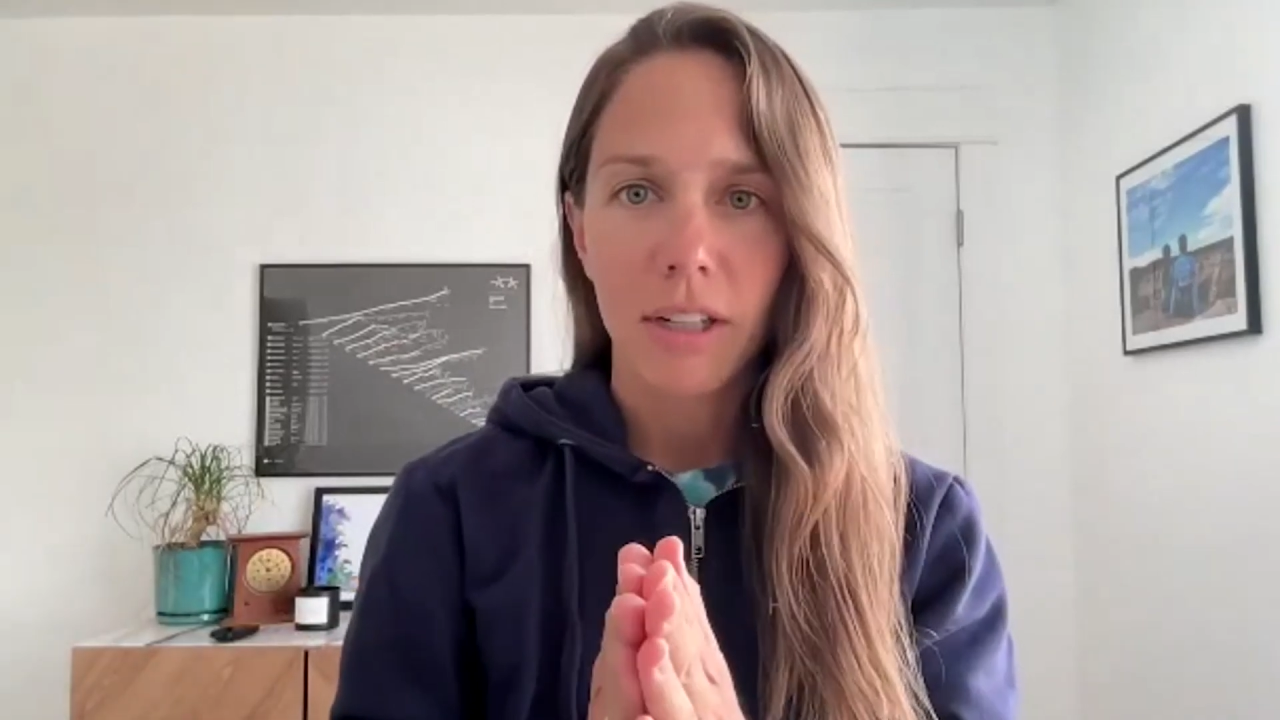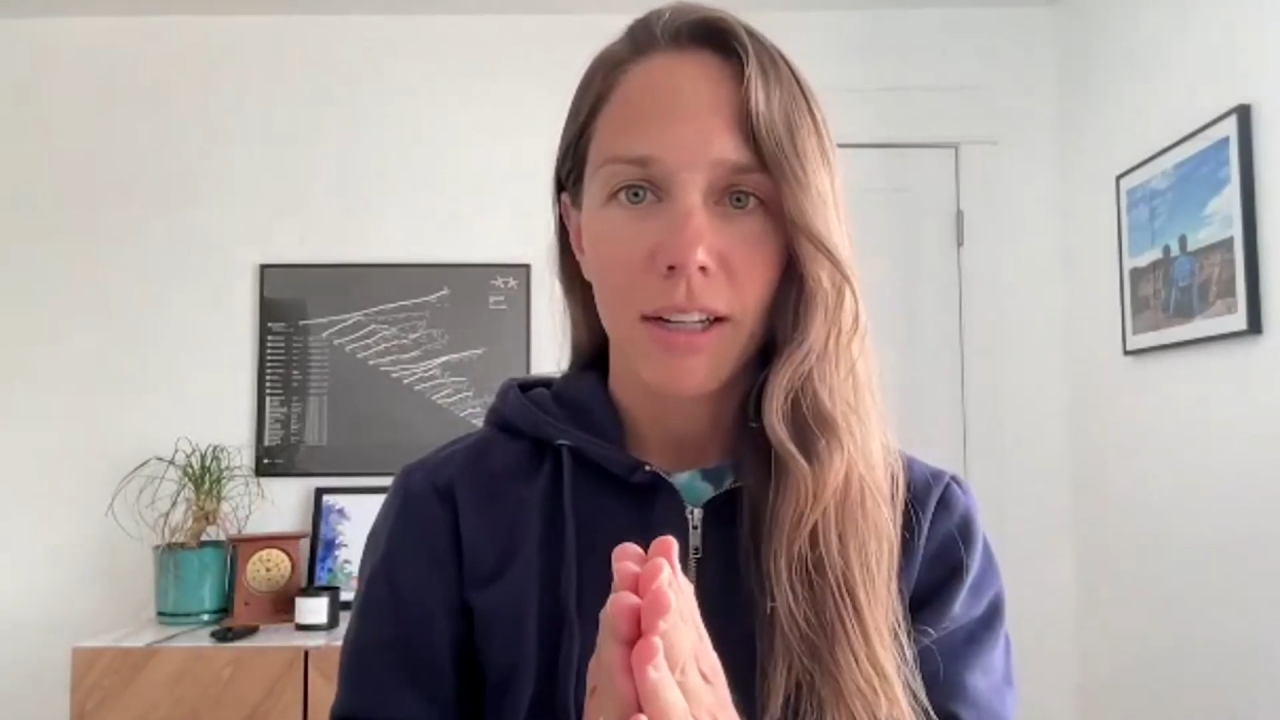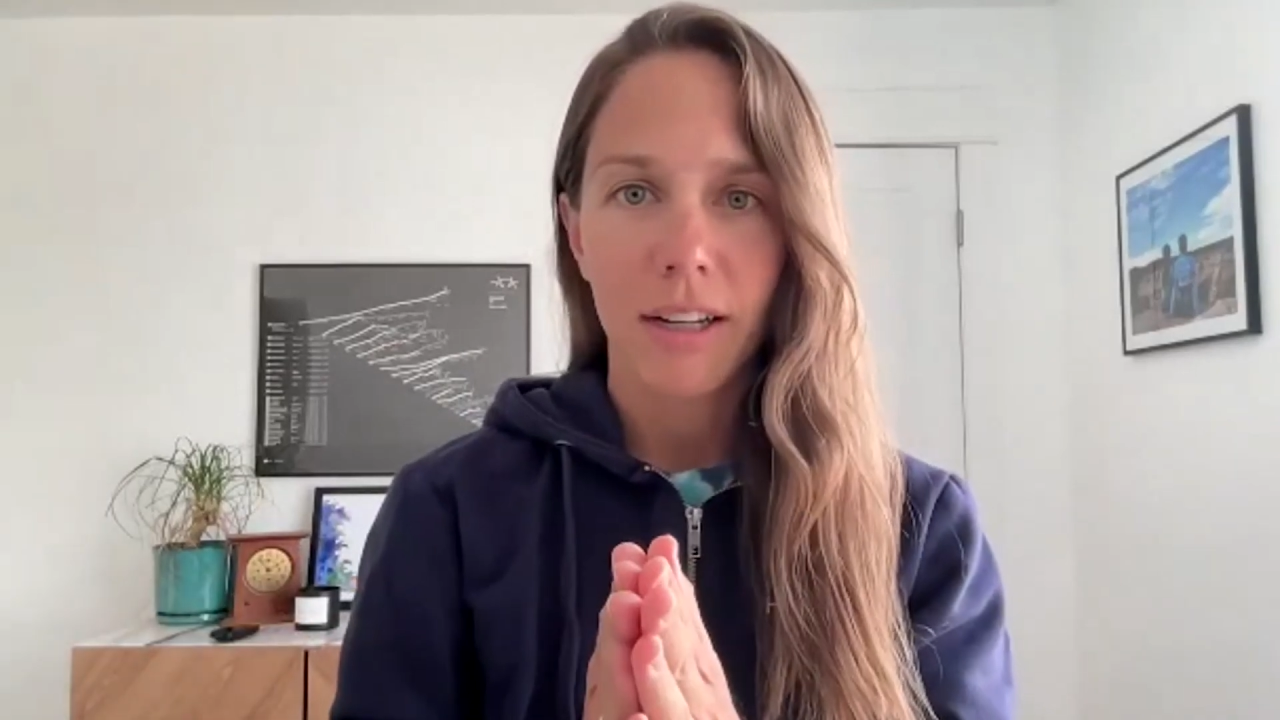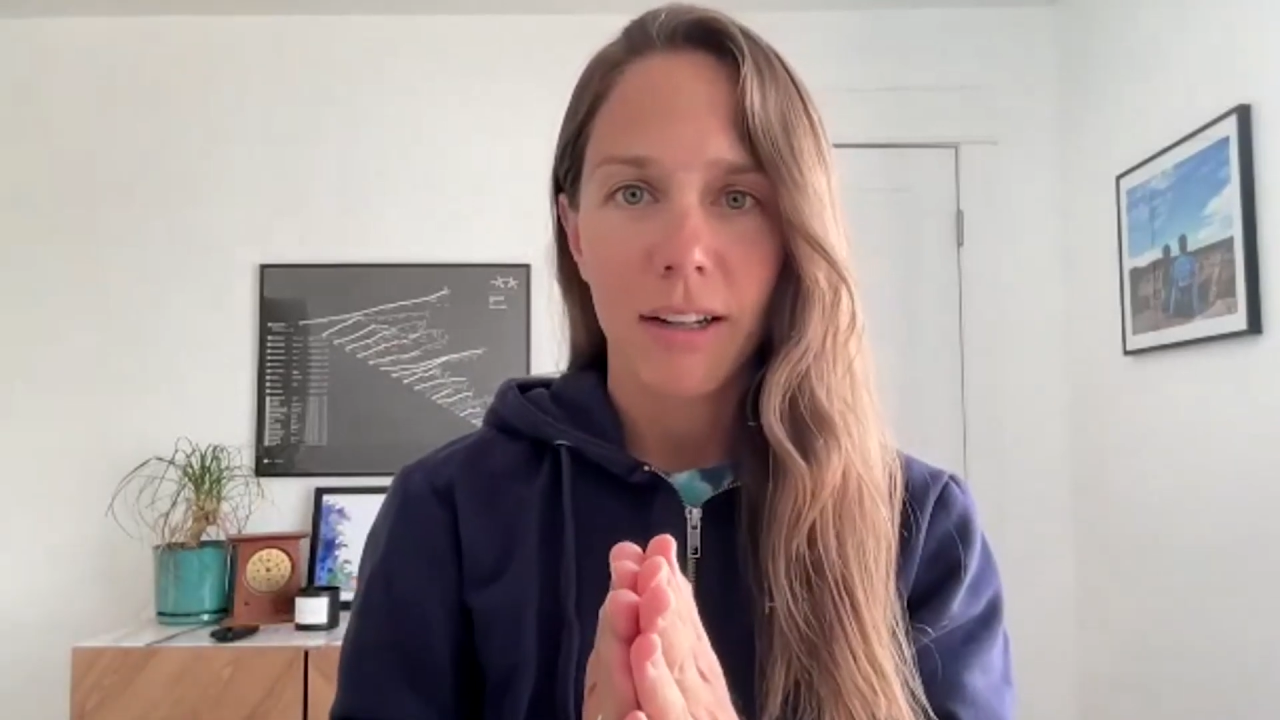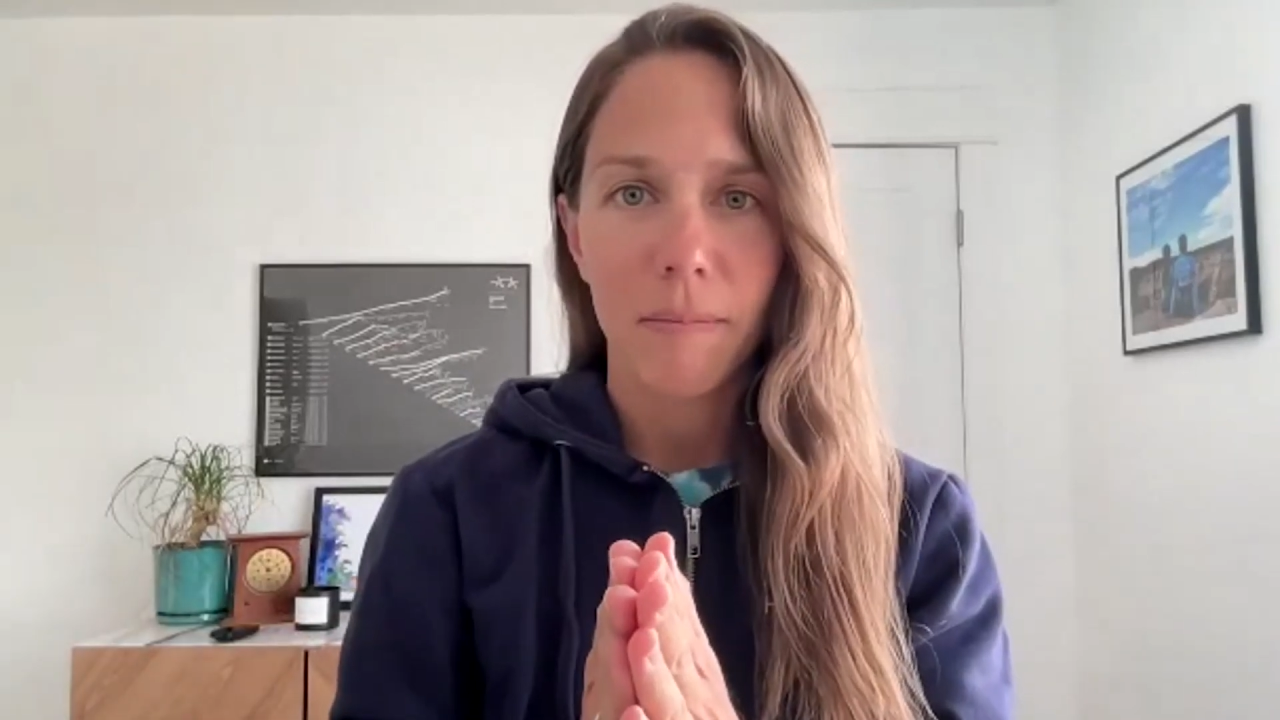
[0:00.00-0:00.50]

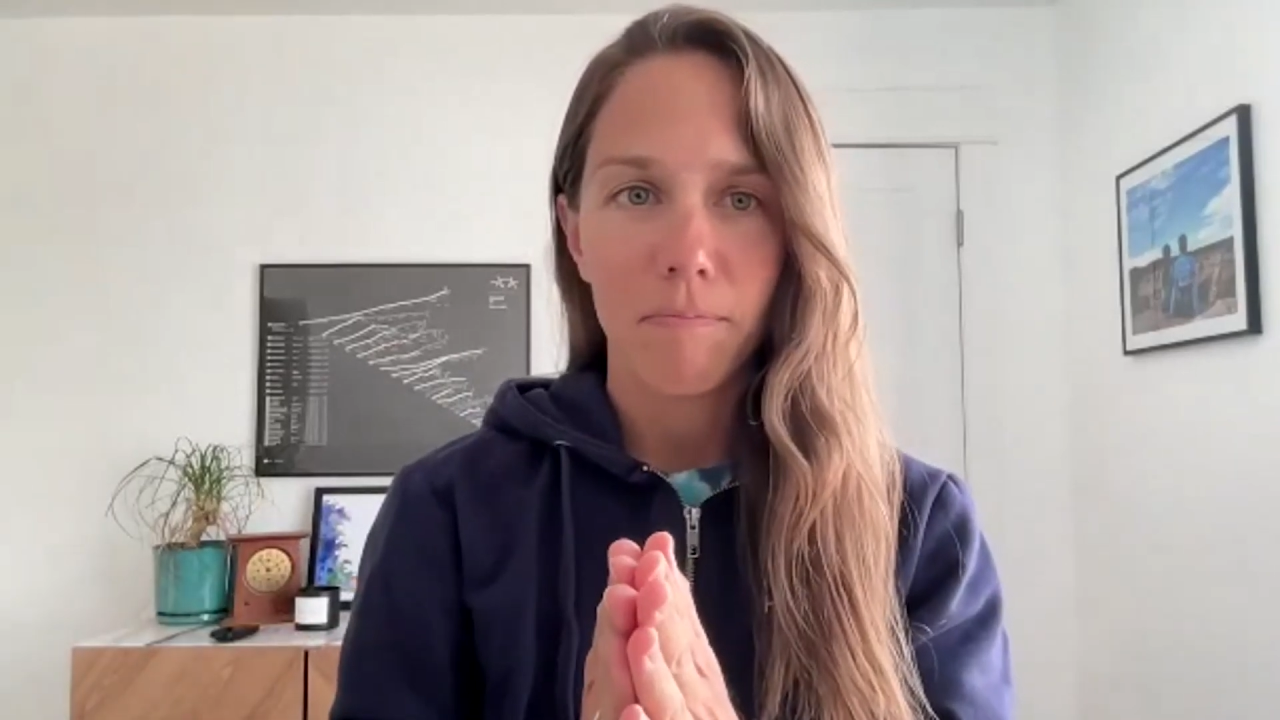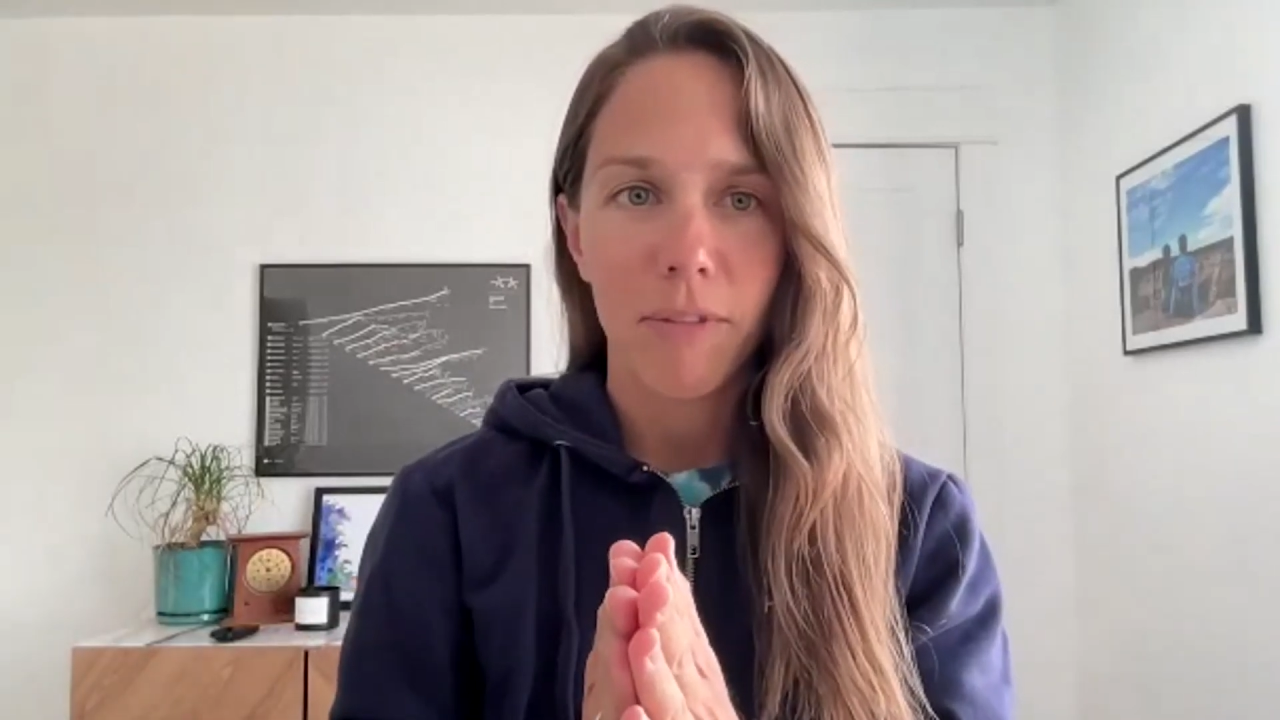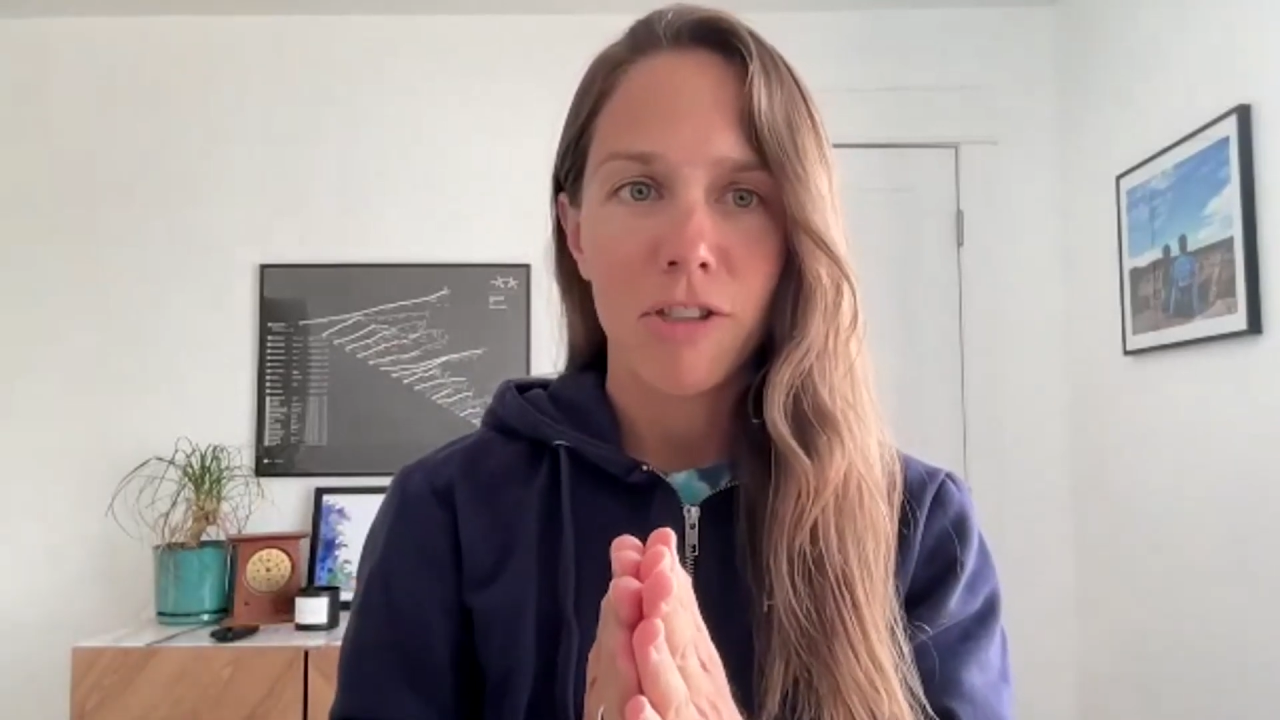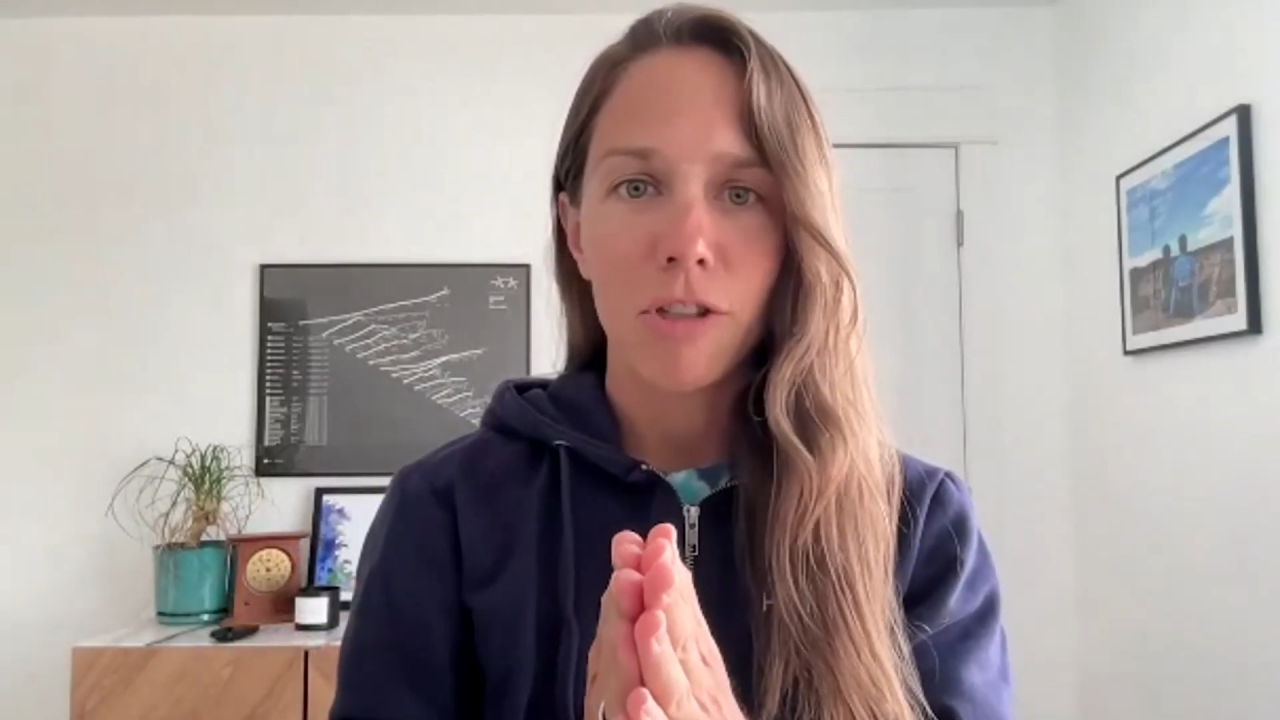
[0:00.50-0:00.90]
Let's